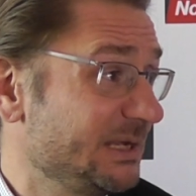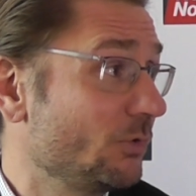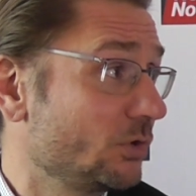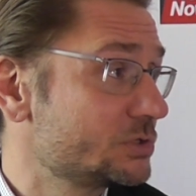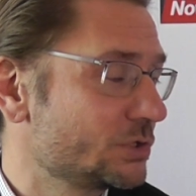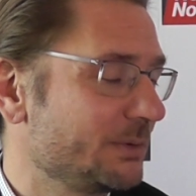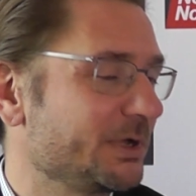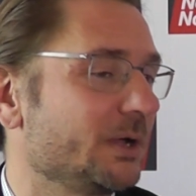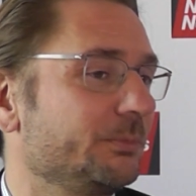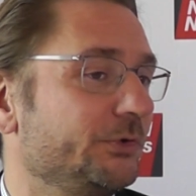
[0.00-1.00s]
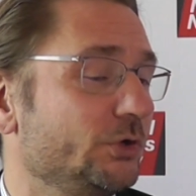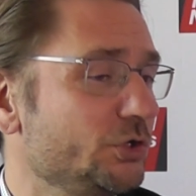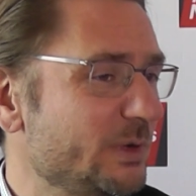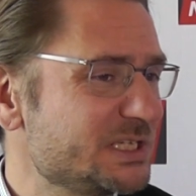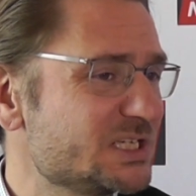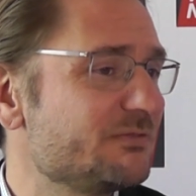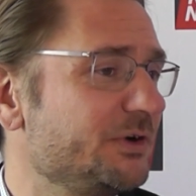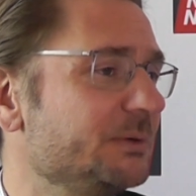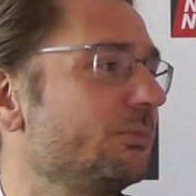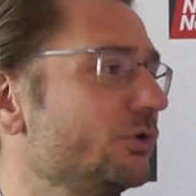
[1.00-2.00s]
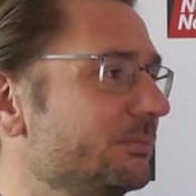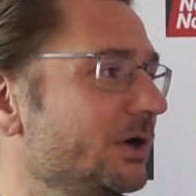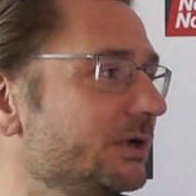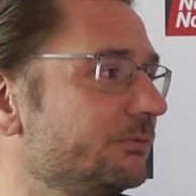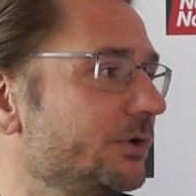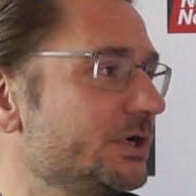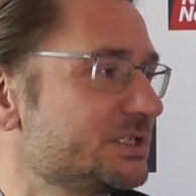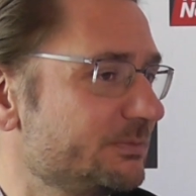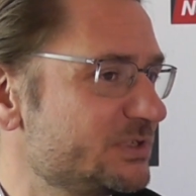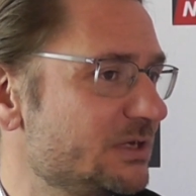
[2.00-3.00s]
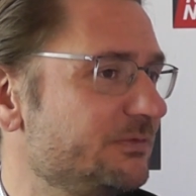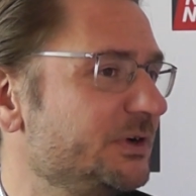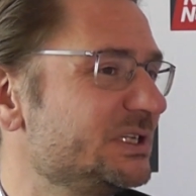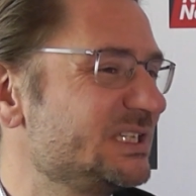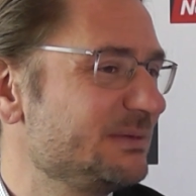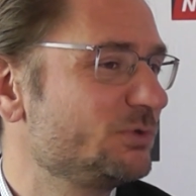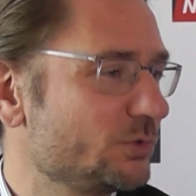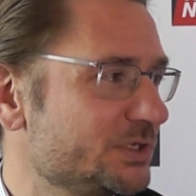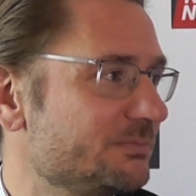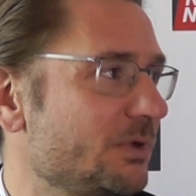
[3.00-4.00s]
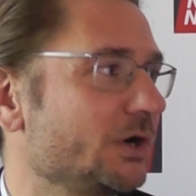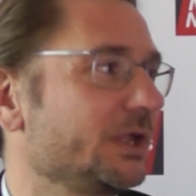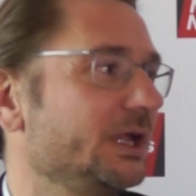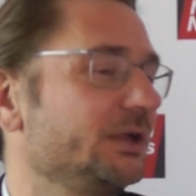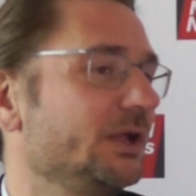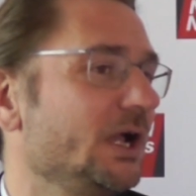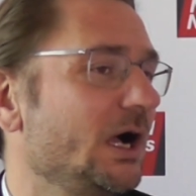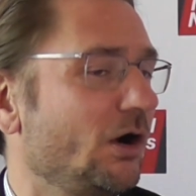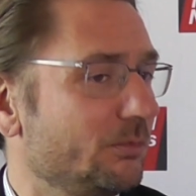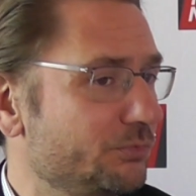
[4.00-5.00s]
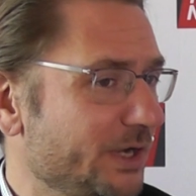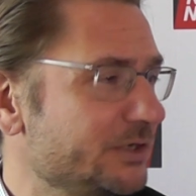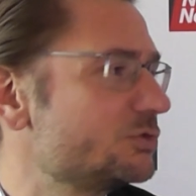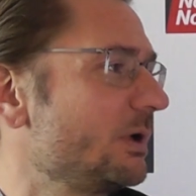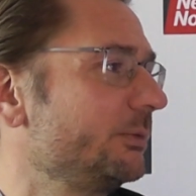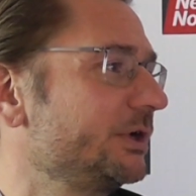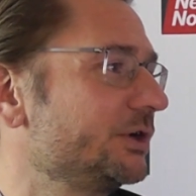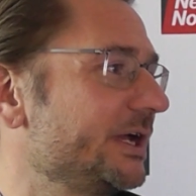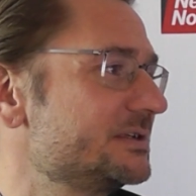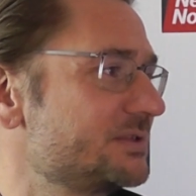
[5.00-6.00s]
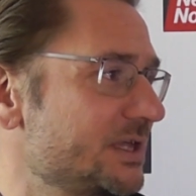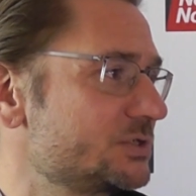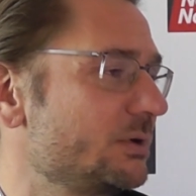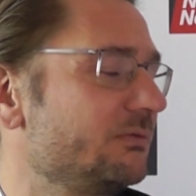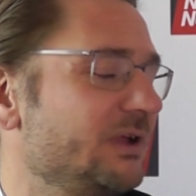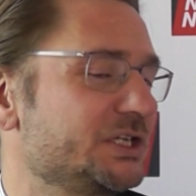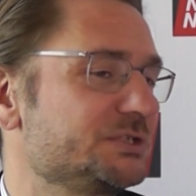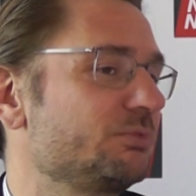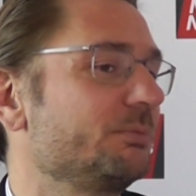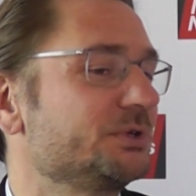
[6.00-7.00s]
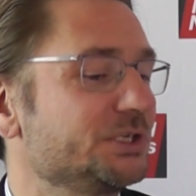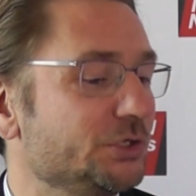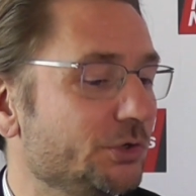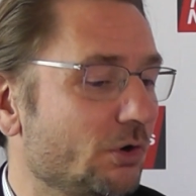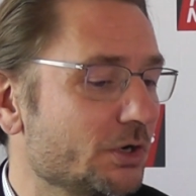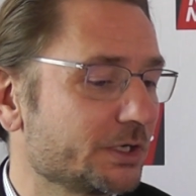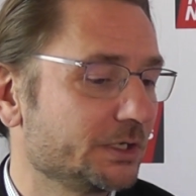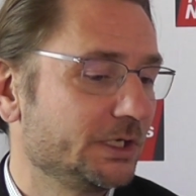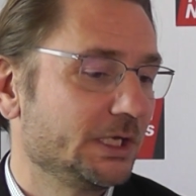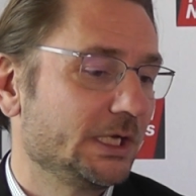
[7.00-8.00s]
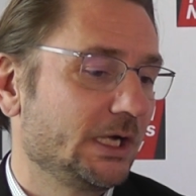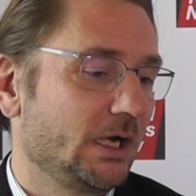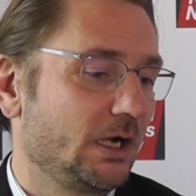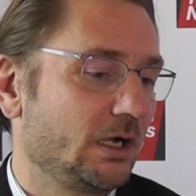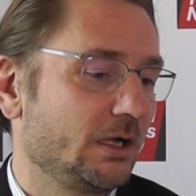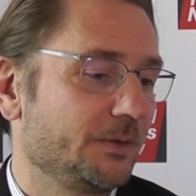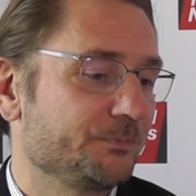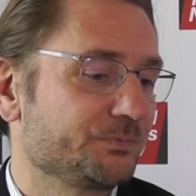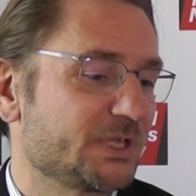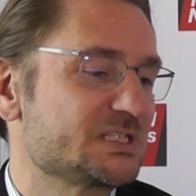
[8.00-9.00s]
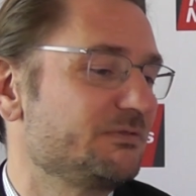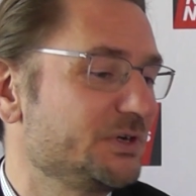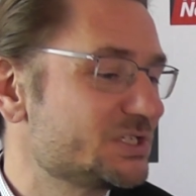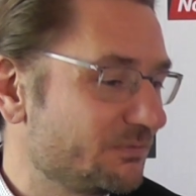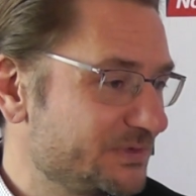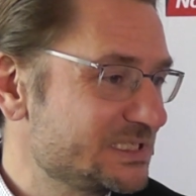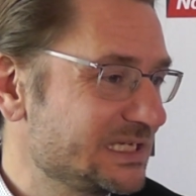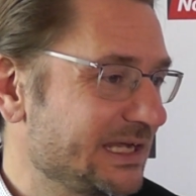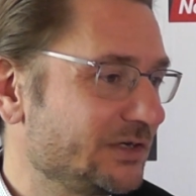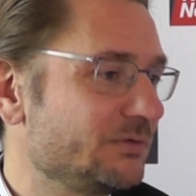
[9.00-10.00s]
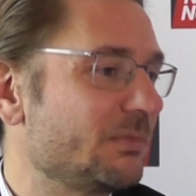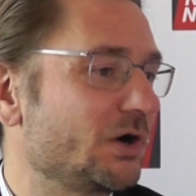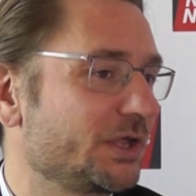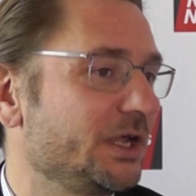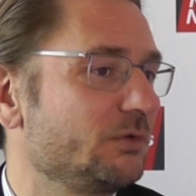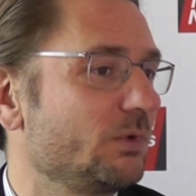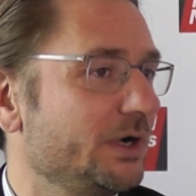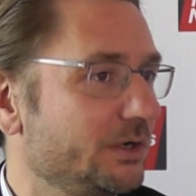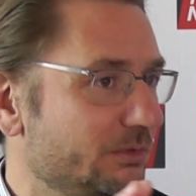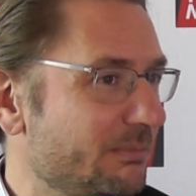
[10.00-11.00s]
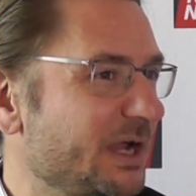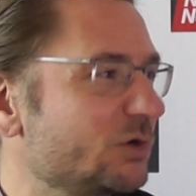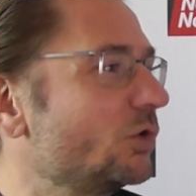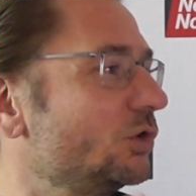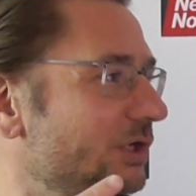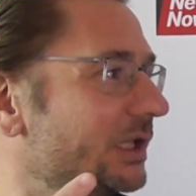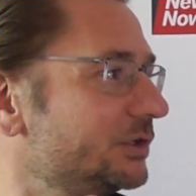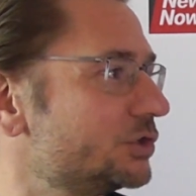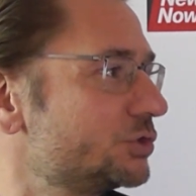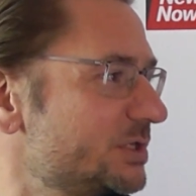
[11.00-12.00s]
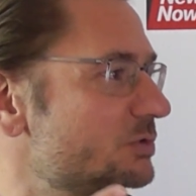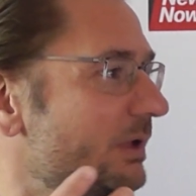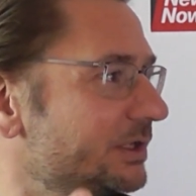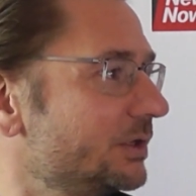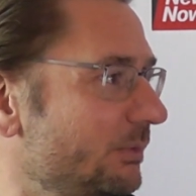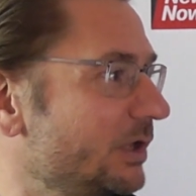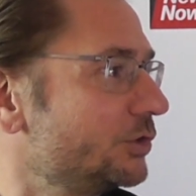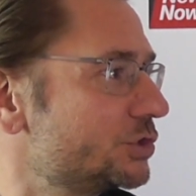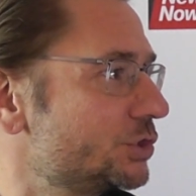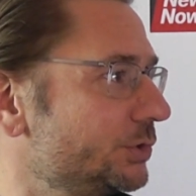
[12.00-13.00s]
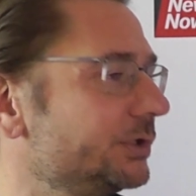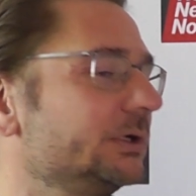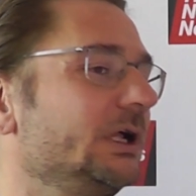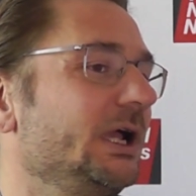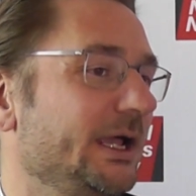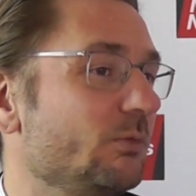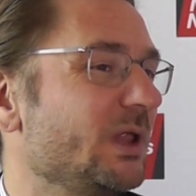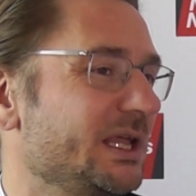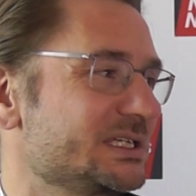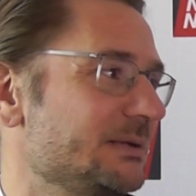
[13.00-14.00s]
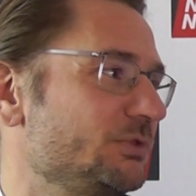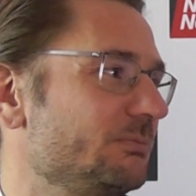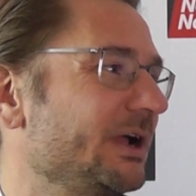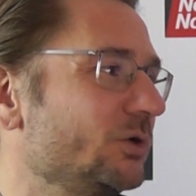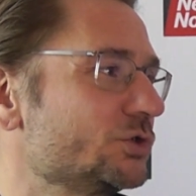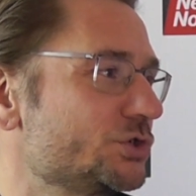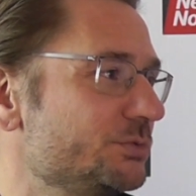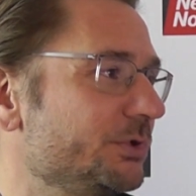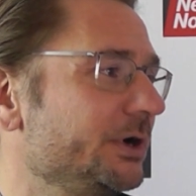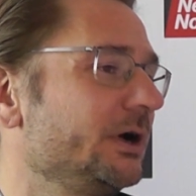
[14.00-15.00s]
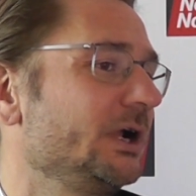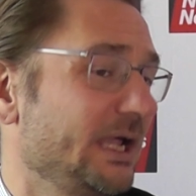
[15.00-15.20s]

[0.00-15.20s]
many more also coming up. So the US is a very important market for us. Obviously a very deep tourism market. Our brand is well recognized thanks to our flagship property in New York. It's a very sophisticated market where the micro hotel industry is well understood and well accepted by consumer